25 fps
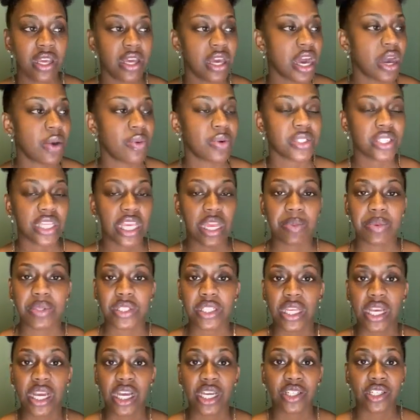I was able
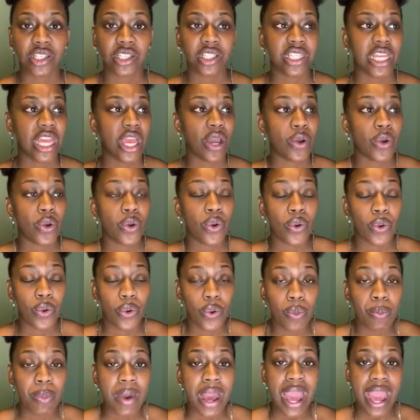to understand
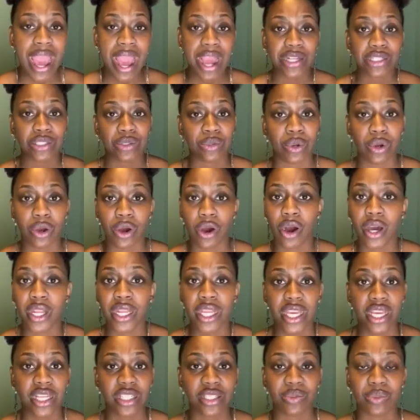who my actual
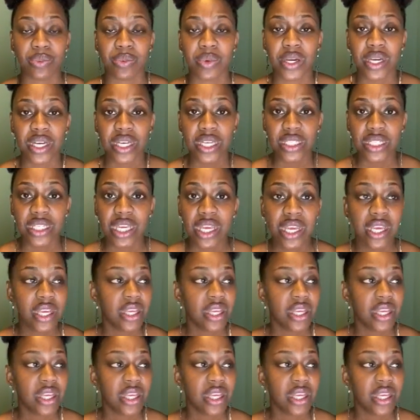audience was.